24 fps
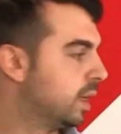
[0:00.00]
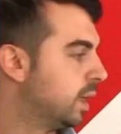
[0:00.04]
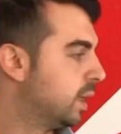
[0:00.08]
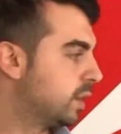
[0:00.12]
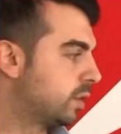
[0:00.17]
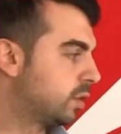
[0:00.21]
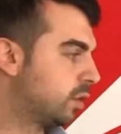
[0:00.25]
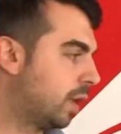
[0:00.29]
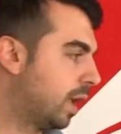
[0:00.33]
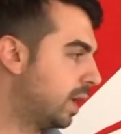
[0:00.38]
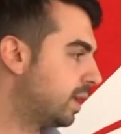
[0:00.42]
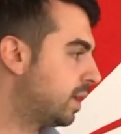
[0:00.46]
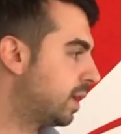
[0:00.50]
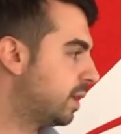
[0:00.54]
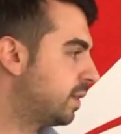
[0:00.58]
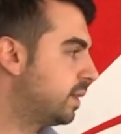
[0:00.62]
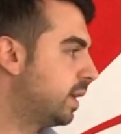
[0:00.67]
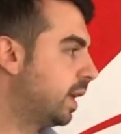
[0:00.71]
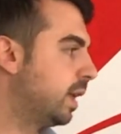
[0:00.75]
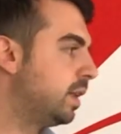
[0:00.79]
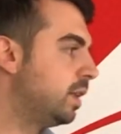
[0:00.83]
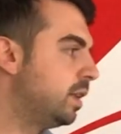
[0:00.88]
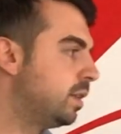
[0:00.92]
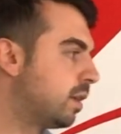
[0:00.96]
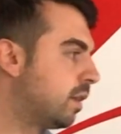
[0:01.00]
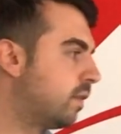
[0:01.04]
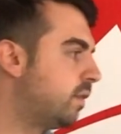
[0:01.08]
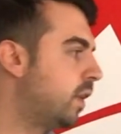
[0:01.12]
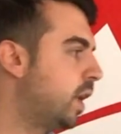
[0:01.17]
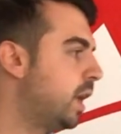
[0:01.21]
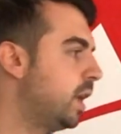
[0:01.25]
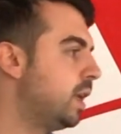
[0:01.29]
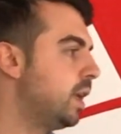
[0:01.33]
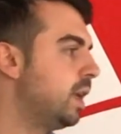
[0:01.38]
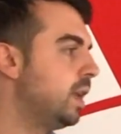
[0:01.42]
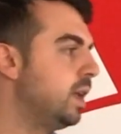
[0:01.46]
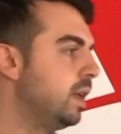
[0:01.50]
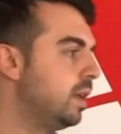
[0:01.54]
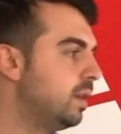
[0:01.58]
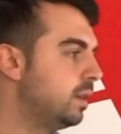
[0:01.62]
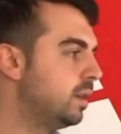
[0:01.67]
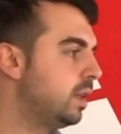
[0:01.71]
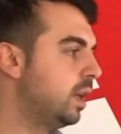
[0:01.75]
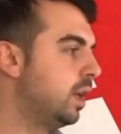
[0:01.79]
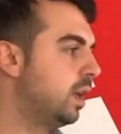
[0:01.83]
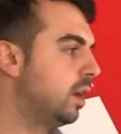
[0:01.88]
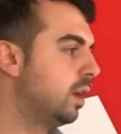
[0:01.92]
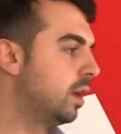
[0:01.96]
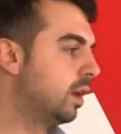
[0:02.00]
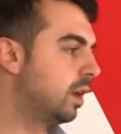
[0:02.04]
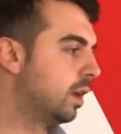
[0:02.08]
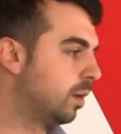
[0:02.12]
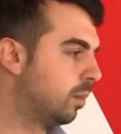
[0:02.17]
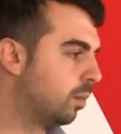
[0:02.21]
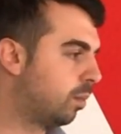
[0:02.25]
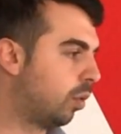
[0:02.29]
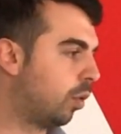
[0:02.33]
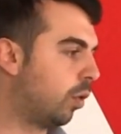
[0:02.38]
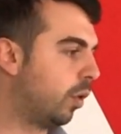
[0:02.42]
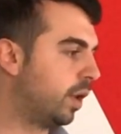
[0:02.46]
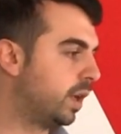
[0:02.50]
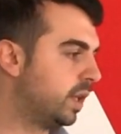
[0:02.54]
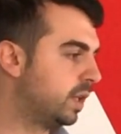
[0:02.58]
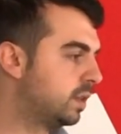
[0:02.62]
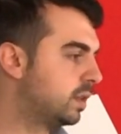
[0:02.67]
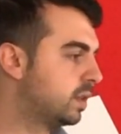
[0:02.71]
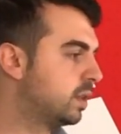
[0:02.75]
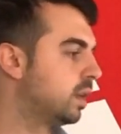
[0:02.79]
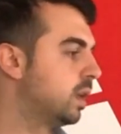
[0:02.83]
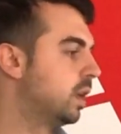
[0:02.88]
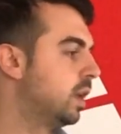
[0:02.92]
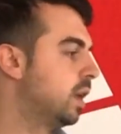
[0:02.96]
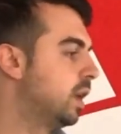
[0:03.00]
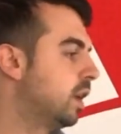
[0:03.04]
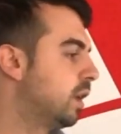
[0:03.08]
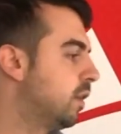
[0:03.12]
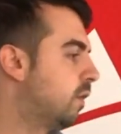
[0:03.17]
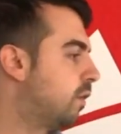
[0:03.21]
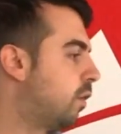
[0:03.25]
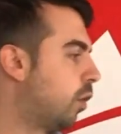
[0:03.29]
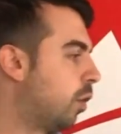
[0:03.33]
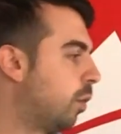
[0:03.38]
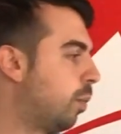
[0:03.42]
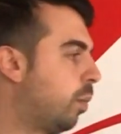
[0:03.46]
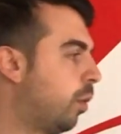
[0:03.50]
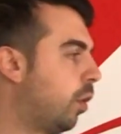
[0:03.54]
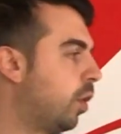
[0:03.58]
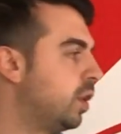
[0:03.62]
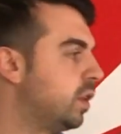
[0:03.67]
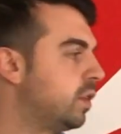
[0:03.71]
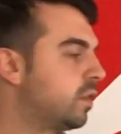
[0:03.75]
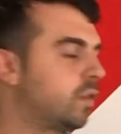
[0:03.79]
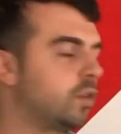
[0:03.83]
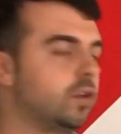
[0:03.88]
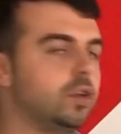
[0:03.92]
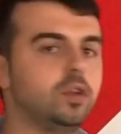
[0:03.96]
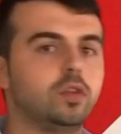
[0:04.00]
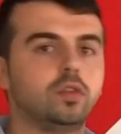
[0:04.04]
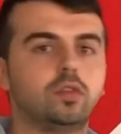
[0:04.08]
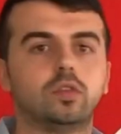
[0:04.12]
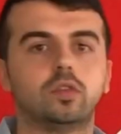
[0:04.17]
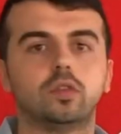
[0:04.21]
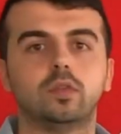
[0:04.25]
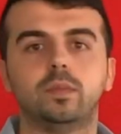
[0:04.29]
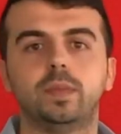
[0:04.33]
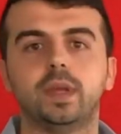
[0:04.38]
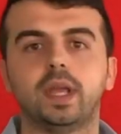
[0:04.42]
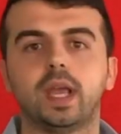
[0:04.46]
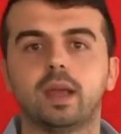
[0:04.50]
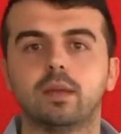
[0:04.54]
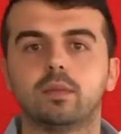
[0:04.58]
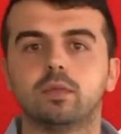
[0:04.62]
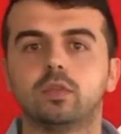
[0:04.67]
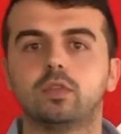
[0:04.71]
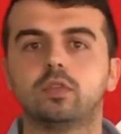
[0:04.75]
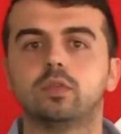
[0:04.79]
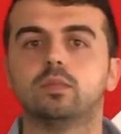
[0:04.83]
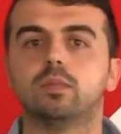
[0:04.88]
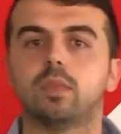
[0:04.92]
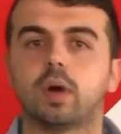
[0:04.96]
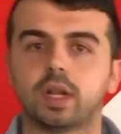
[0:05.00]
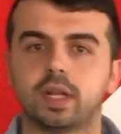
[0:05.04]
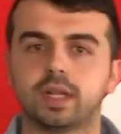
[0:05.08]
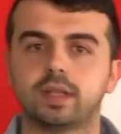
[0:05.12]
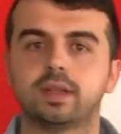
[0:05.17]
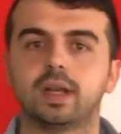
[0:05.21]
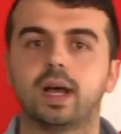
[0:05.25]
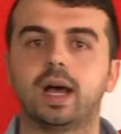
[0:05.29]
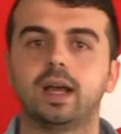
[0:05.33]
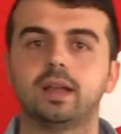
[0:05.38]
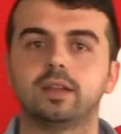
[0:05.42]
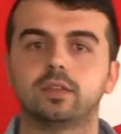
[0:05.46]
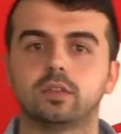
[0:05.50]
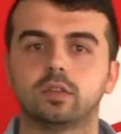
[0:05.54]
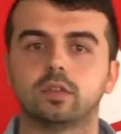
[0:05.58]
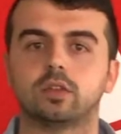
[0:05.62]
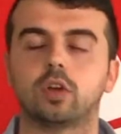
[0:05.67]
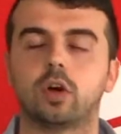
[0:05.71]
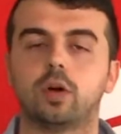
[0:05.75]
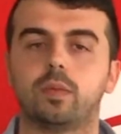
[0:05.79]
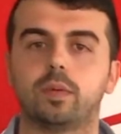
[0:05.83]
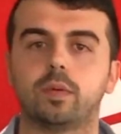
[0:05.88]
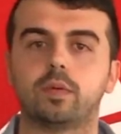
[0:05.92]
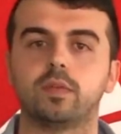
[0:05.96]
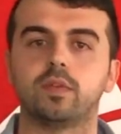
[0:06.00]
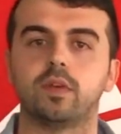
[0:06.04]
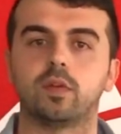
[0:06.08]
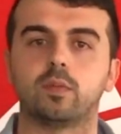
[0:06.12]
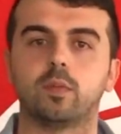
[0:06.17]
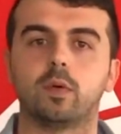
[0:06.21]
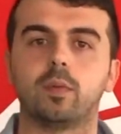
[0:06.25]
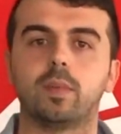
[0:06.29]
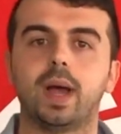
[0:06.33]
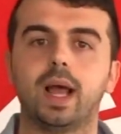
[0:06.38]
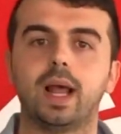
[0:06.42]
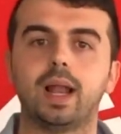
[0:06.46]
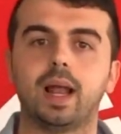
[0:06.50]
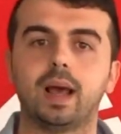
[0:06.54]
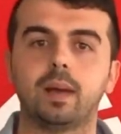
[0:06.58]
So as I said, these are very easy points, 4 points for you to be able to monetize on top of your mobile